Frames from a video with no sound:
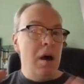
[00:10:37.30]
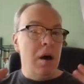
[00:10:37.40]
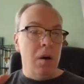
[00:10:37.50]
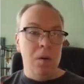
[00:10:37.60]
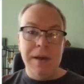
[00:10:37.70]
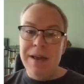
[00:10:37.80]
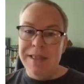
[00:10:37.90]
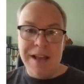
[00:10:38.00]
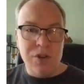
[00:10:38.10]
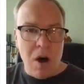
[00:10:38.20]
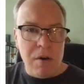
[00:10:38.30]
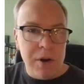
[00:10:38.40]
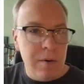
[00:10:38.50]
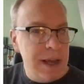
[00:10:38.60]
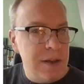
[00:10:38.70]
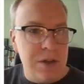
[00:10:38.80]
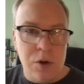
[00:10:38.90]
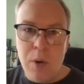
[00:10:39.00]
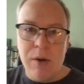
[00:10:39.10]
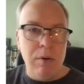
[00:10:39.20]
Okay, that's all there is. A
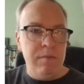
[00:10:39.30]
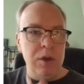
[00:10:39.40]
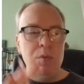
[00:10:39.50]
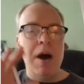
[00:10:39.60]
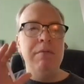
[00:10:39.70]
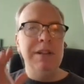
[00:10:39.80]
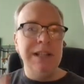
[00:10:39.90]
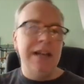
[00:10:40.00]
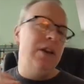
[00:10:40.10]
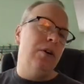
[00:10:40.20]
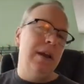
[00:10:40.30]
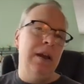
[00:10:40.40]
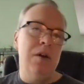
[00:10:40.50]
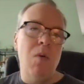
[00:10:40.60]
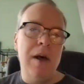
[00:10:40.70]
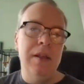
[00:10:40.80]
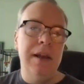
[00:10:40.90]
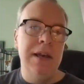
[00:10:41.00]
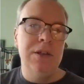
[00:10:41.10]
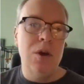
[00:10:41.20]
quick review of linear
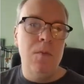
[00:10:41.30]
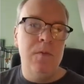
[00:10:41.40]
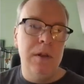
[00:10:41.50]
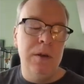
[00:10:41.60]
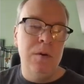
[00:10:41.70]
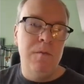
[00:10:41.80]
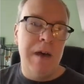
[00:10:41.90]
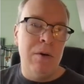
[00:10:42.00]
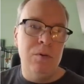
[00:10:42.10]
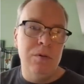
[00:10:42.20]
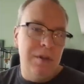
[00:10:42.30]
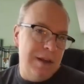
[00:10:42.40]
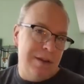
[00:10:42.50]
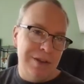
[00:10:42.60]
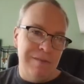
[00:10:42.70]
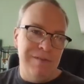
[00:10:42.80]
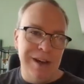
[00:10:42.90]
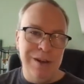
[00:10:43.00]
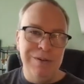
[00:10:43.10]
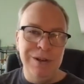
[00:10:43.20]
inequalities. Hopefully you found this
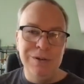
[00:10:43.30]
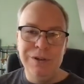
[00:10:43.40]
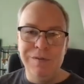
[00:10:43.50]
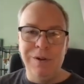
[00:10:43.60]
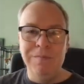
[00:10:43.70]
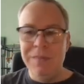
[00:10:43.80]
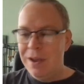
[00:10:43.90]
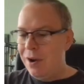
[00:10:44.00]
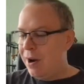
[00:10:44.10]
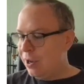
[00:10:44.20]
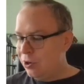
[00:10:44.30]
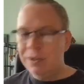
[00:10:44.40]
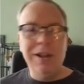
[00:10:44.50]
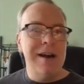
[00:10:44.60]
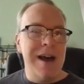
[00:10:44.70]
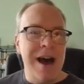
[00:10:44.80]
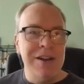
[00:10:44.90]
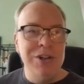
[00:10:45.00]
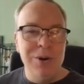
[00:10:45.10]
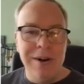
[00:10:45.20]
video useful. All right, good luck
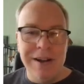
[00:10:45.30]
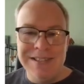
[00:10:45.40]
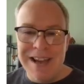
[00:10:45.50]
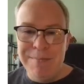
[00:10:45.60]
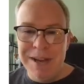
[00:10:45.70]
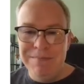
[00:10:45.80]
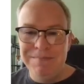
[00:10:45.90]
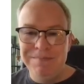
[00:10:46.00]
on your assignment.